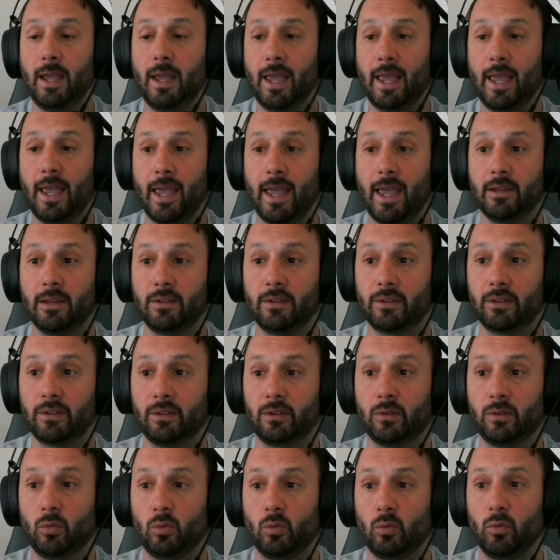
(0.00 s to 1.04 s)
and
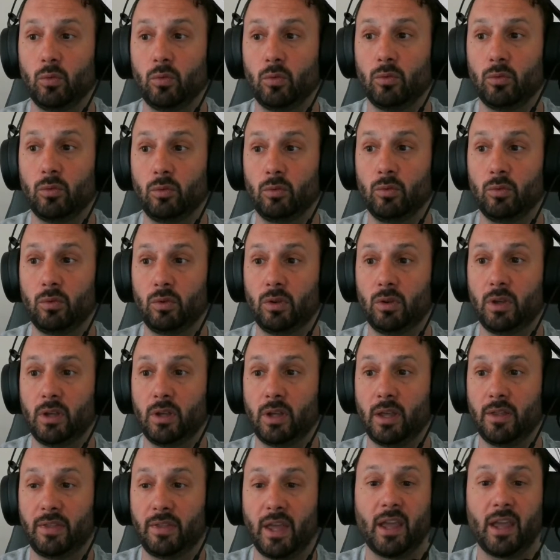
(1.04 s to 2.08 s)

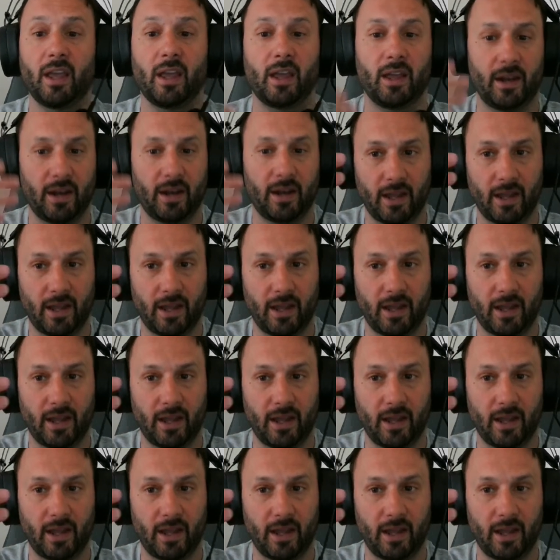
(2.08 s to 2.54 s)
I